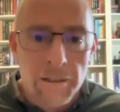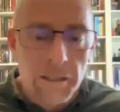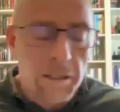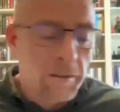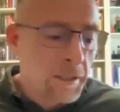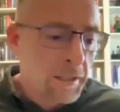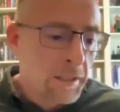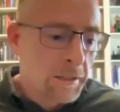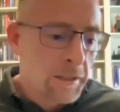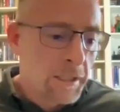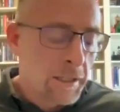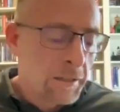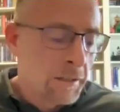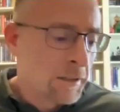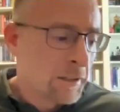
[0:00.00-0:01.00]
The
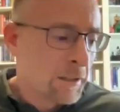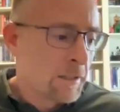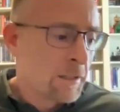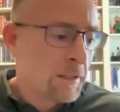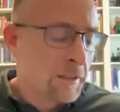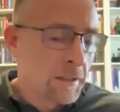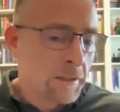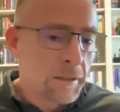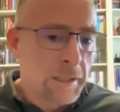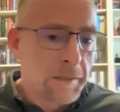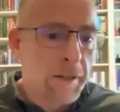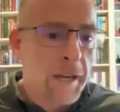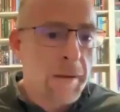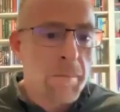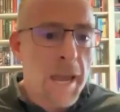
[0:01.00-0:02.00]
the the the
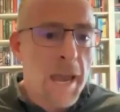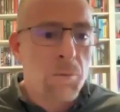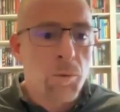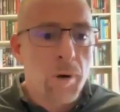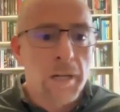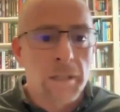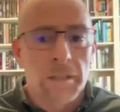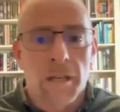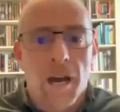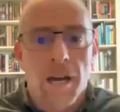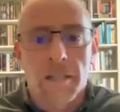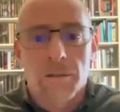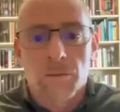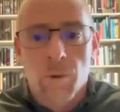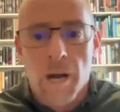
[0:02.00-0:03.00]
Levite man went and
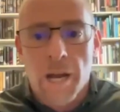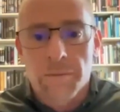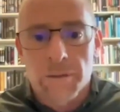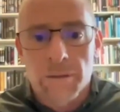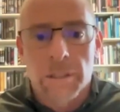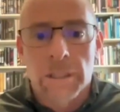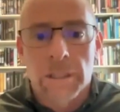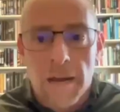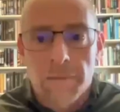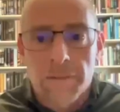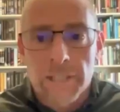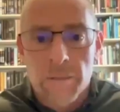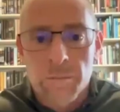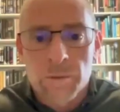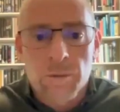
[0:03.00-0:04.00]
got his wife who had left
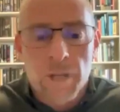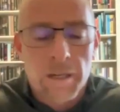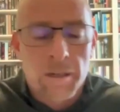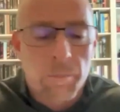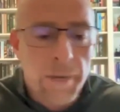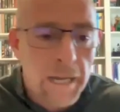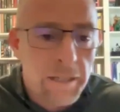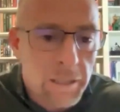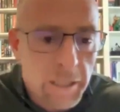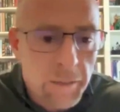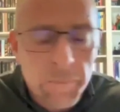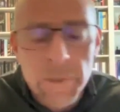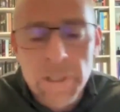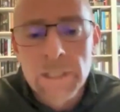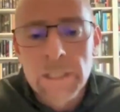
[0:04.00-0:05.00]
him and, and abandoned
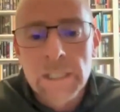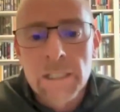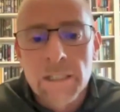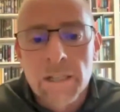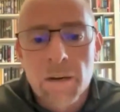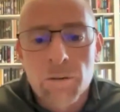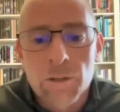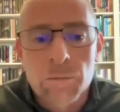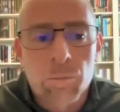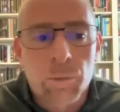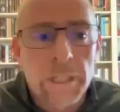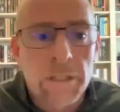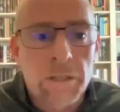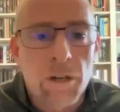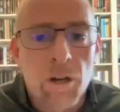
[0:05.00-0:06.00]
him, uh, was
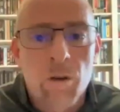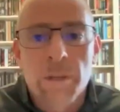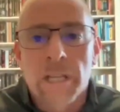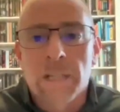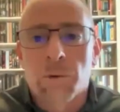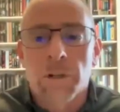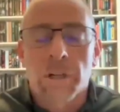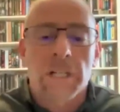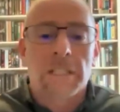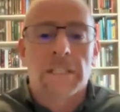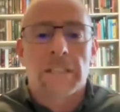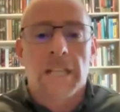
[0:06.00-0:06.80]
bringing her home, and they weren't going to